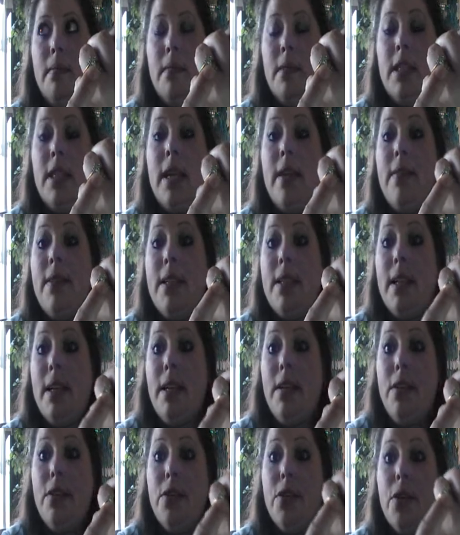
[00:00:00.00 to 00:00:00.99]

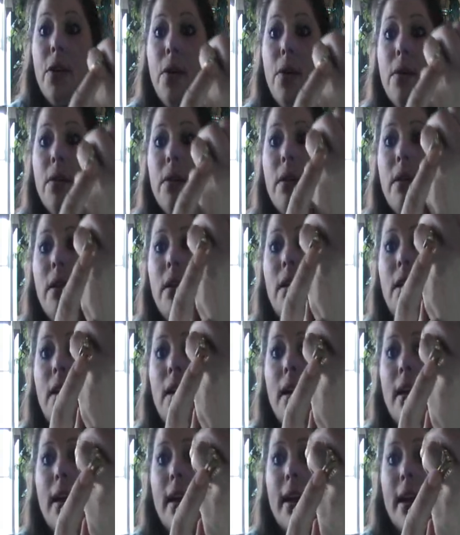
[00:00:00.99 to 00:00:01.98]
17 years old.
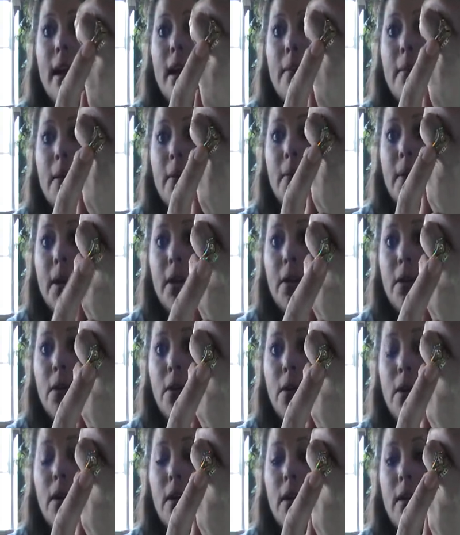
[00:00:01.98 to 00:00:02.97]
I got my ring
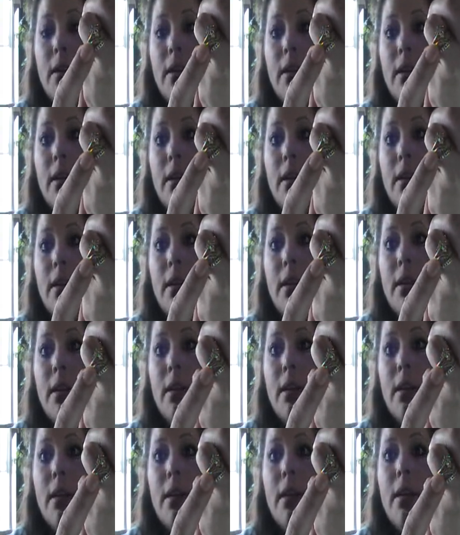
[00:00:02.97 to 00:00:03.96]
guard
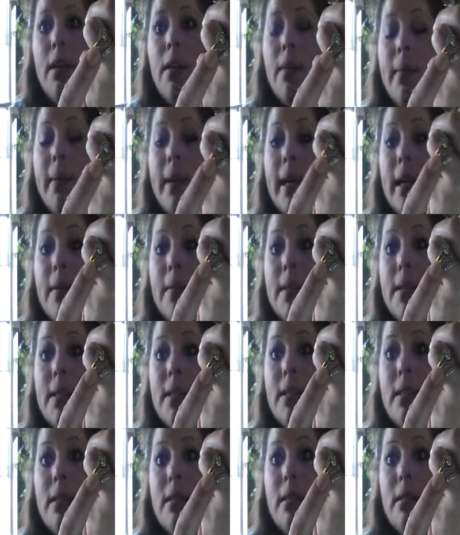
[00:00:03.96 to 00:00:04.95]
when I
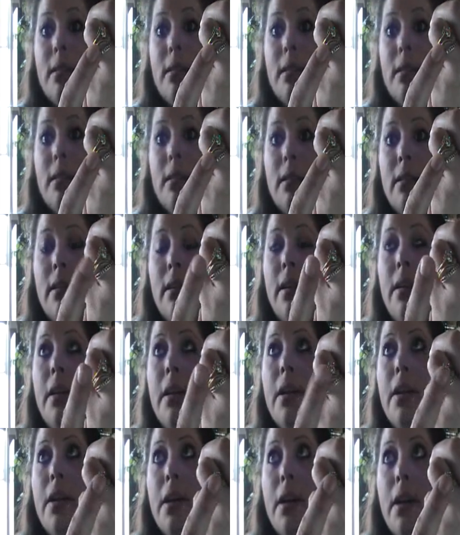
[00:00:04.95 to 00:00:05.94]
was,
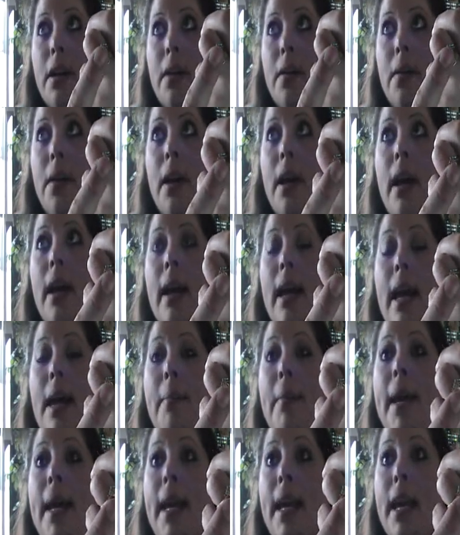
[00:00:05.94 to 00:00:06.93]
no.
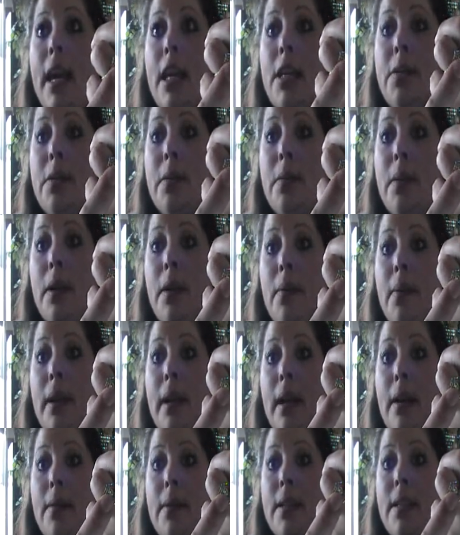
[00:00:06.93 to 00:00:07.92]
Got my engagement ring
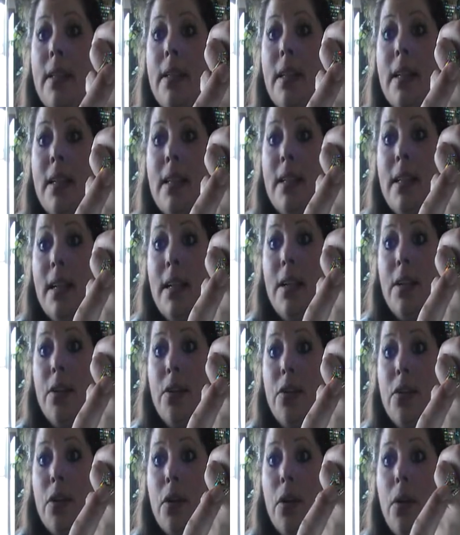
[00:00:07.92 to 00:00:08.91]
when I was 16
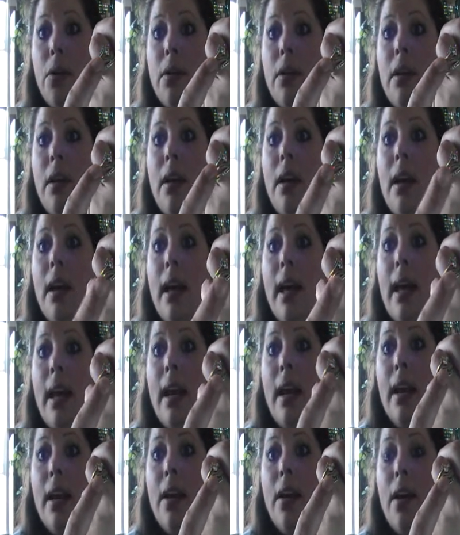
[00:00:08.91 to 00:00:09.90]
years old,
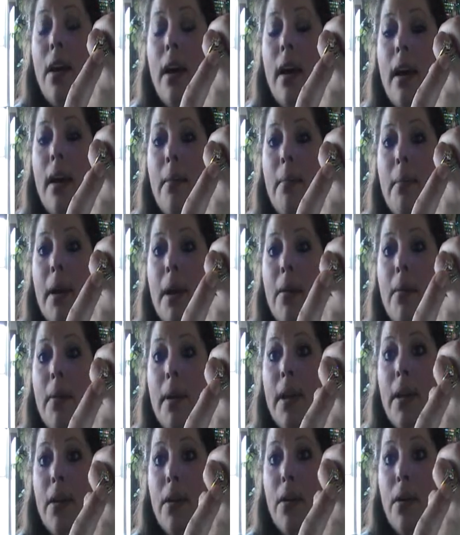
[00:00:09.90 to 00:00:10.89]
and I got my
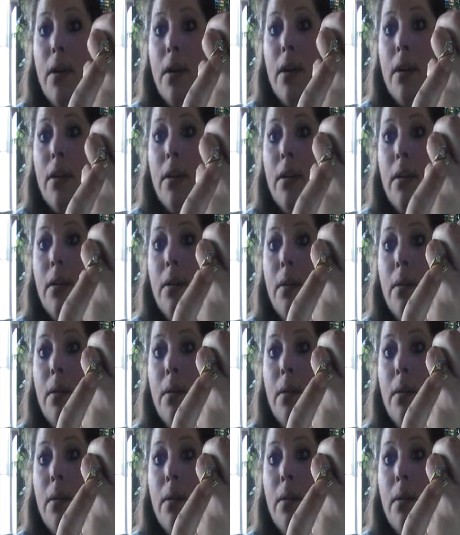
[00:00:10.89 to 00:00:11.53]
ring guard